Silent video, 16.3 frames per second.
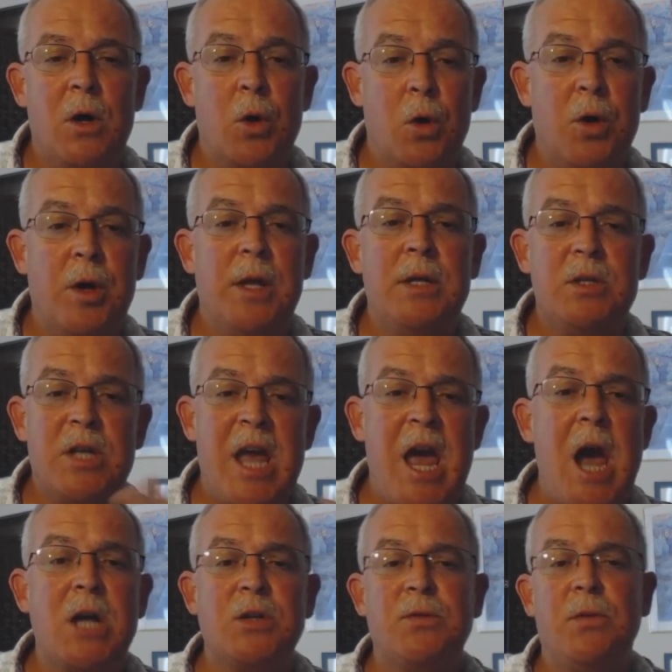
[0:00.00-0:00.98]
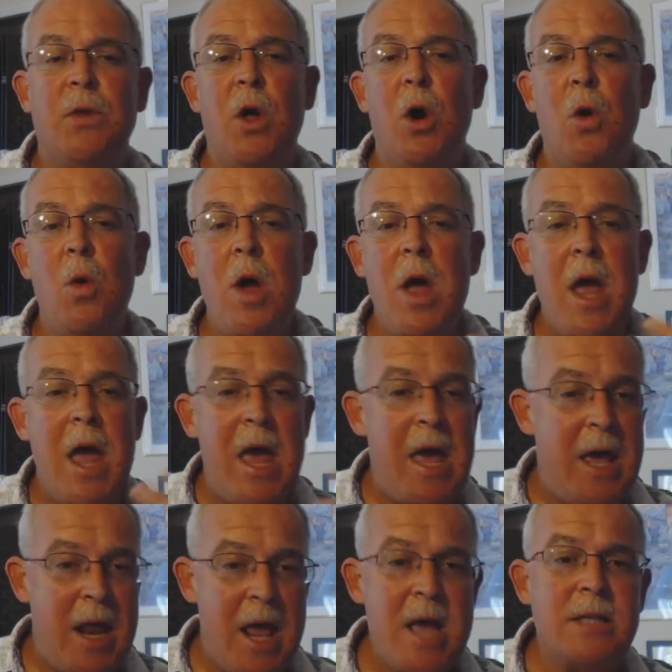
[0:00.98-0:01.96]
earnings, cash flow,
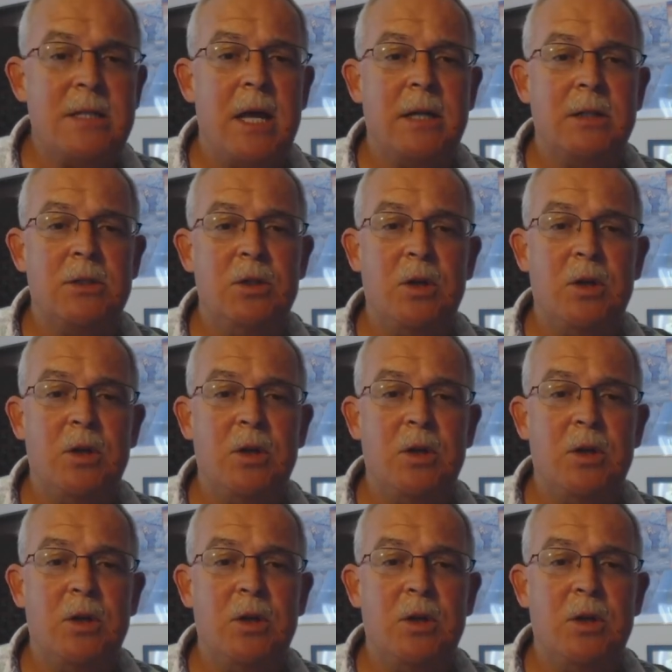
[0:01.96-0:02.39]
and assets.